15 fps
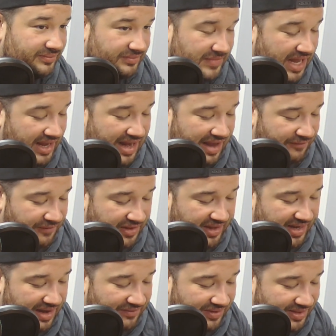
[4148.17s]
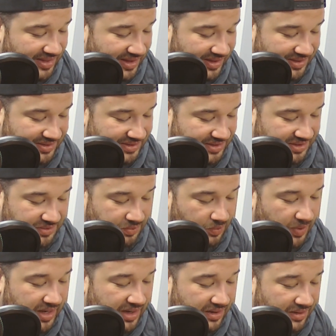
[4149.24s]
I feel like everything is just
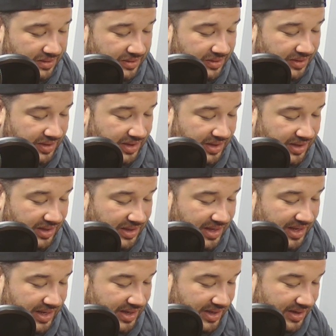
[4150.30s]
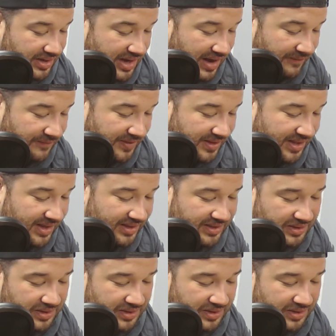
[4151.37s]
weird, and I feel like